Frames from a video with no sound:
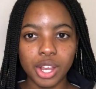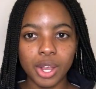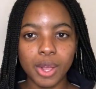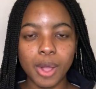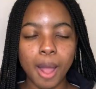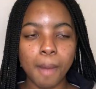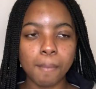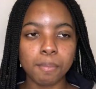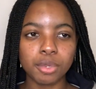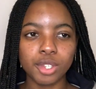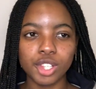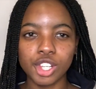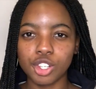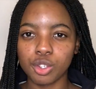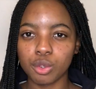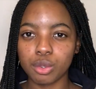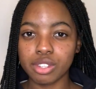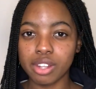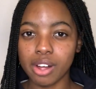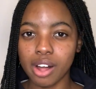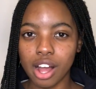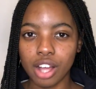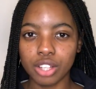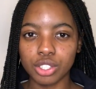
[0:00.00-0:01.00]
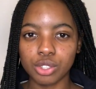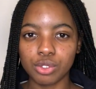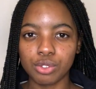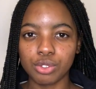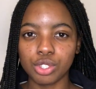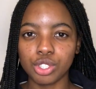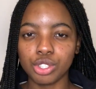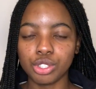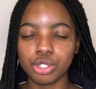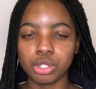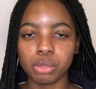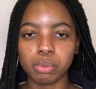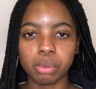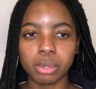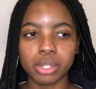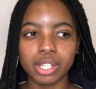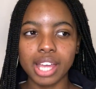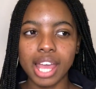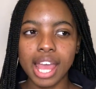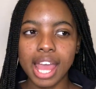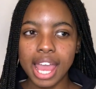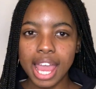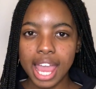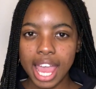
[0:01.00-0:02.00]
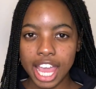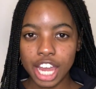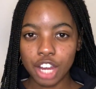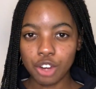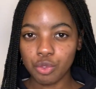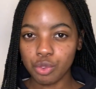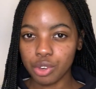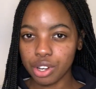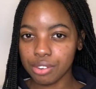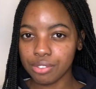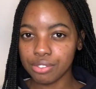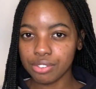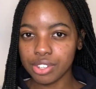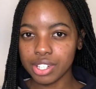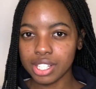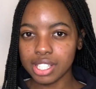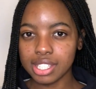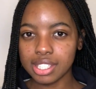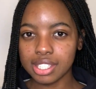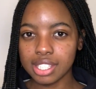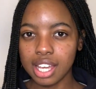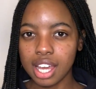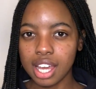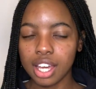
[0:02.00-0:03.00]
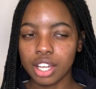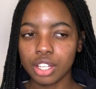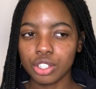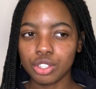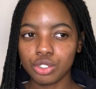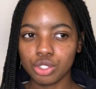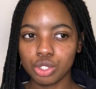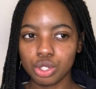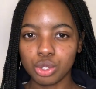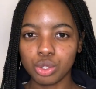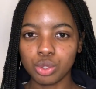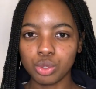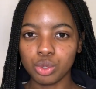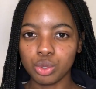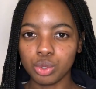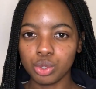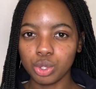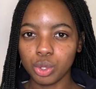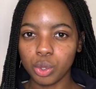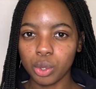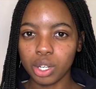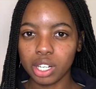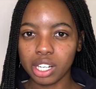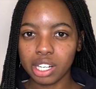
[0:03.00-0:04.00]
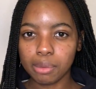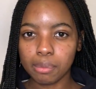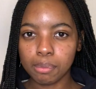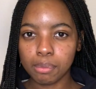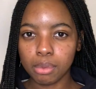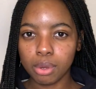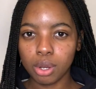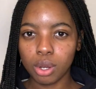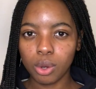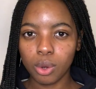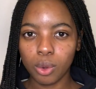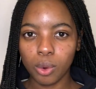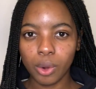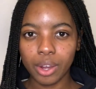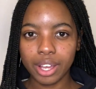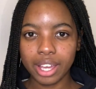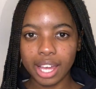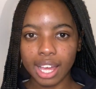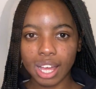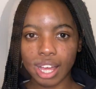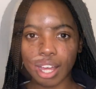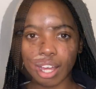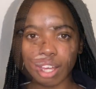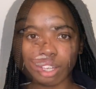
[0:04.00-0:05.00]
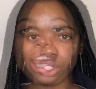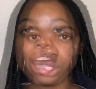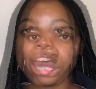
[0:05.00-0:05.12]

I'm pretty sure they'll ask for you to put a reference to your employer.